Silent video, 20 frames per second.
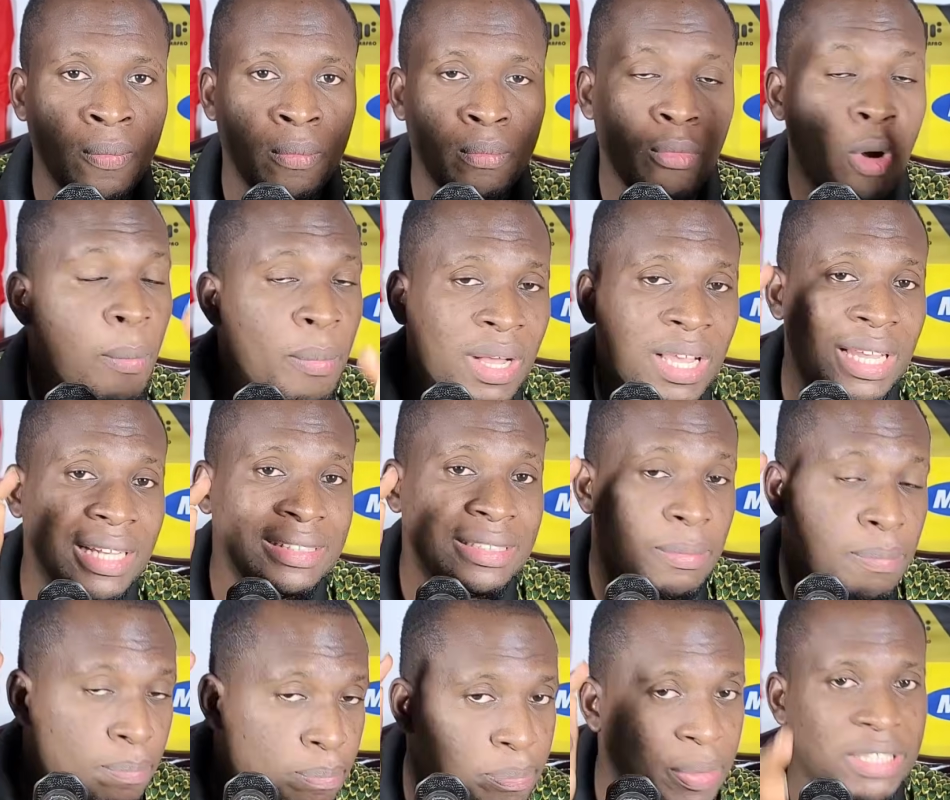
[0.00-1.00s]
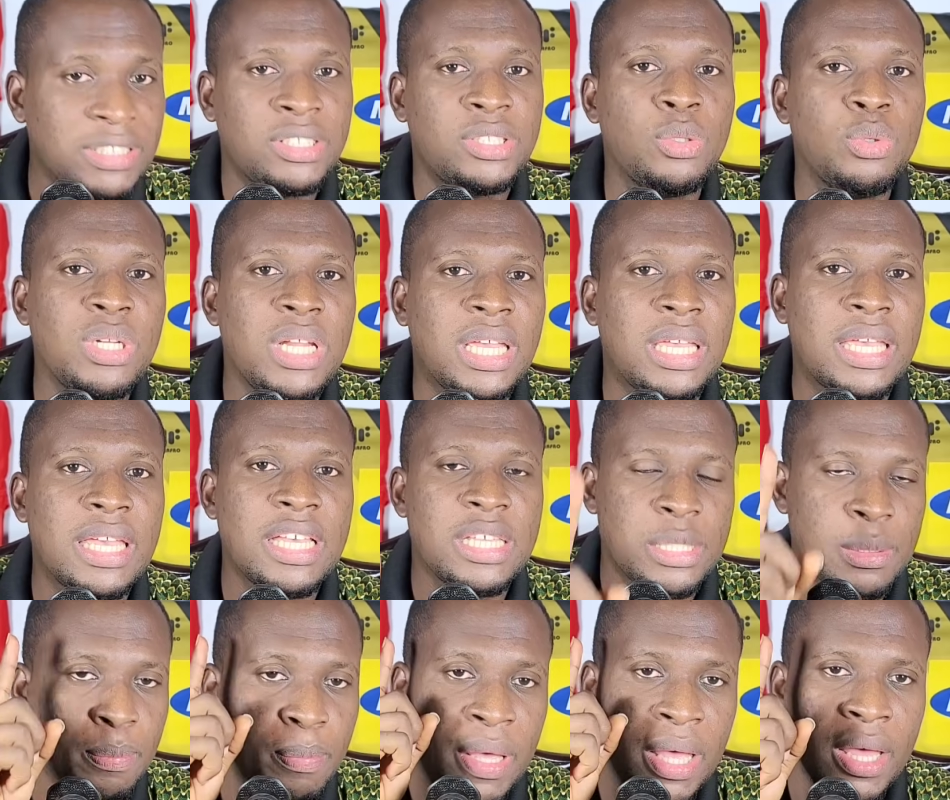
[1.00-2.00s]
But omo ka se pursue the
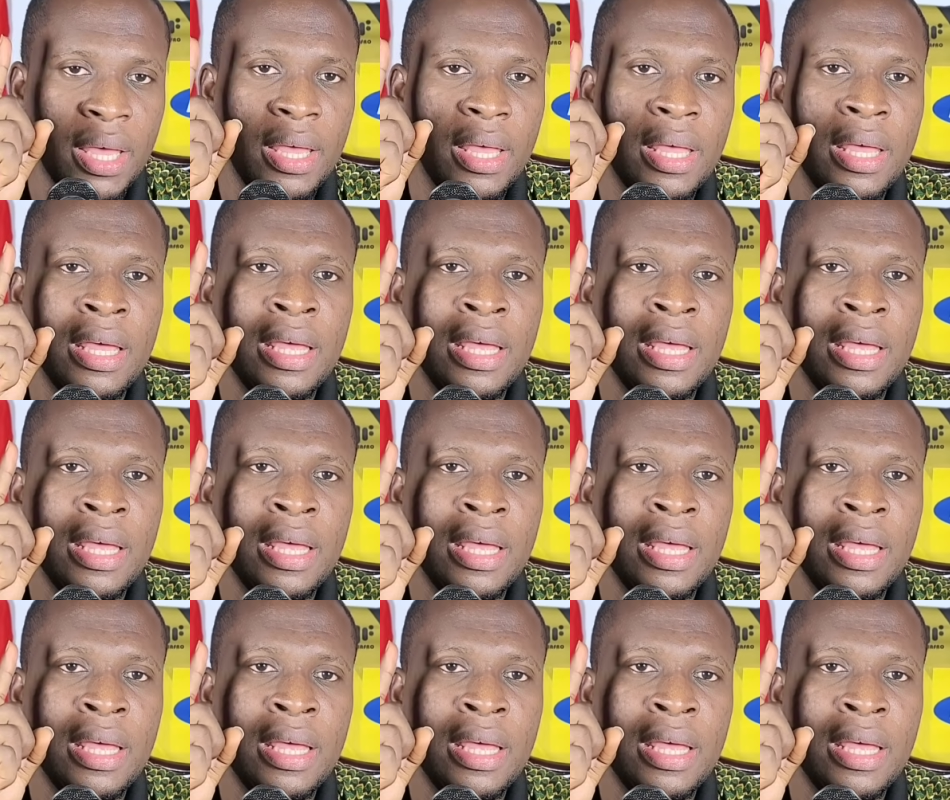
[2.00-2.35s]
case pe